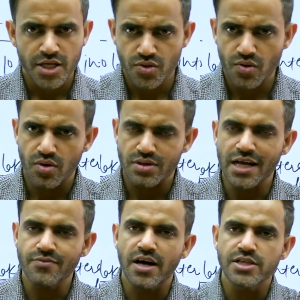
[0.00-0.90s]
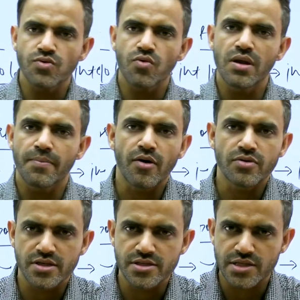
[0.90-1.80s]
So that was all
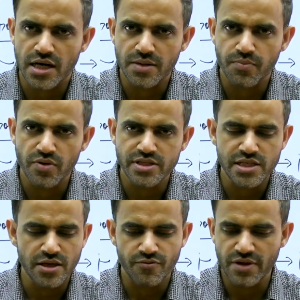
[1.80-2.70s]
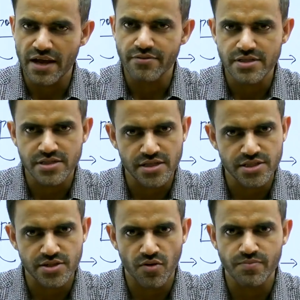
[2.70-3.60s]
about the startup policy. We have
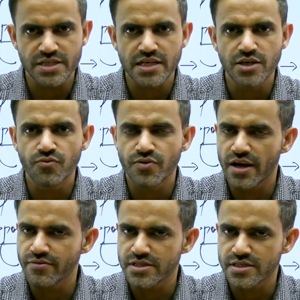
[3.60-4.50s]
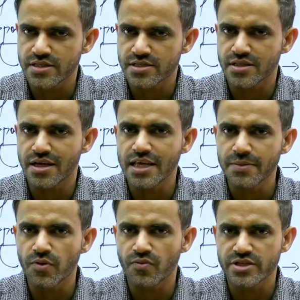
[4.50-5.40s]
discussed objective, we have discussed the
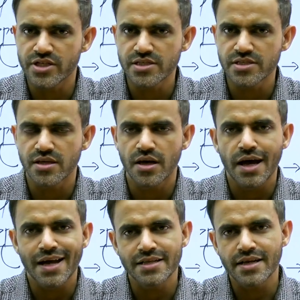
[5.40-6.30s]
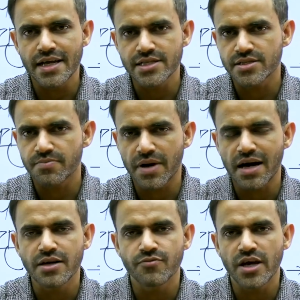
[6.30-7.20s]
key provisions. In the next
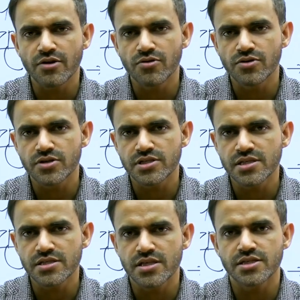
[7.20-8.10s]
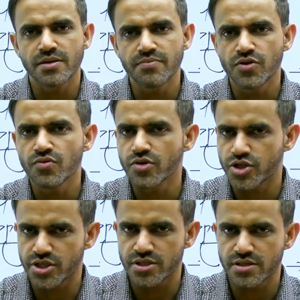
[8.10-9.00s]
part, we are going to discuss some new
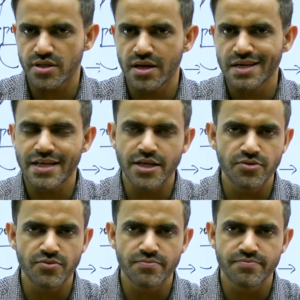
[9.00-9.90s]
questions. Thank you.